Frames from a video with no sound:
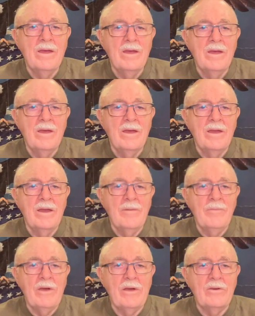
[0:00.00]
and I'm
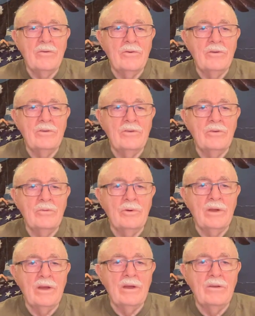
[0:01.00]
not going to read
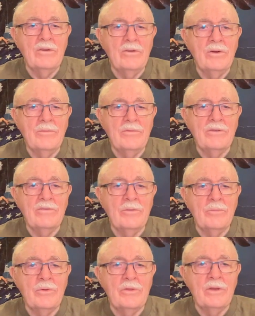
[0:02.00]
it to you. I'm just going to
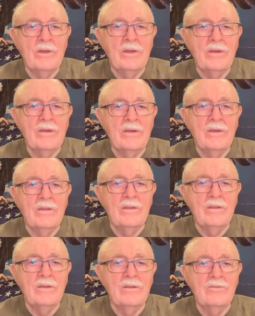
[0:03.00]
put the link in the
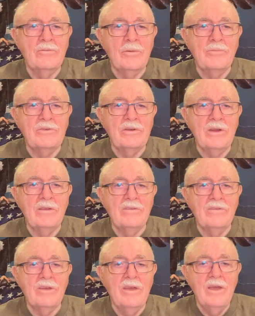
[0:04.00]
description.
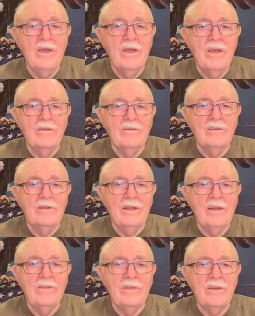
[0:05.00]
It's a
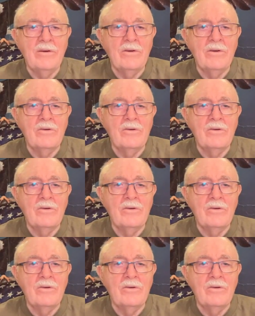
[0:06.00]
lengthy article,